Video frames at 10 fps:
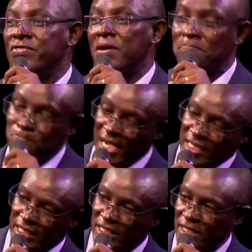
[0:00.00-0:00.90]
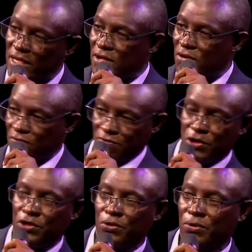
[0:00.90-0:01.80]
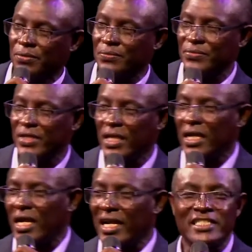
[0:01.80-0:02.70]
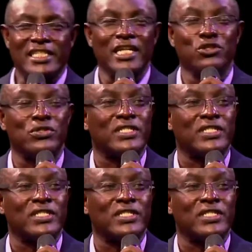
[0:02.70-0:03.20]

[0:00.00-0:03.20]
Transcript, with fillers: the best for you. Can I tell you